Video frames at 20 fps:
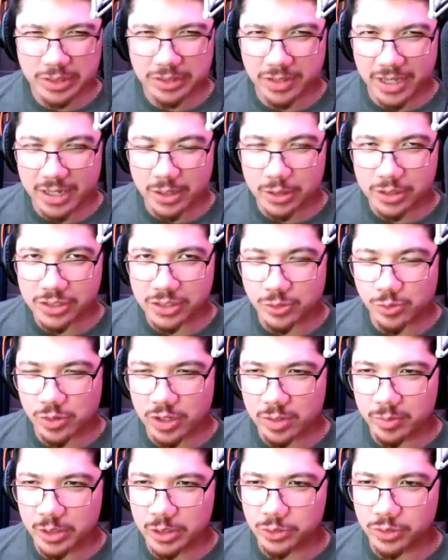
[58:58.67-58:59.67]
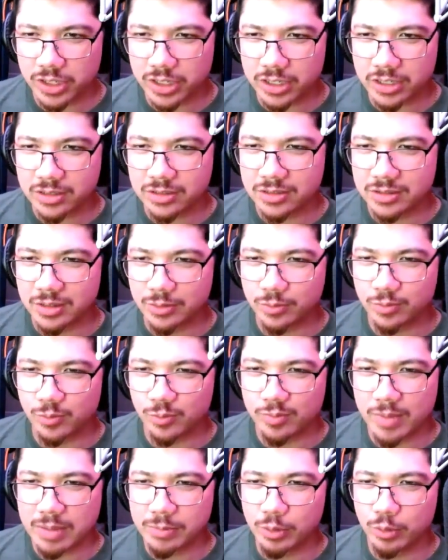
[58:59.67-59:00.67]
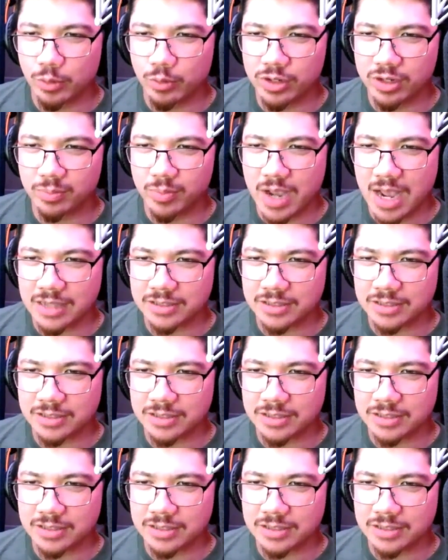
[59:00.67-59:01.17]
Should it be later since we're going to be drinking and maybe we want to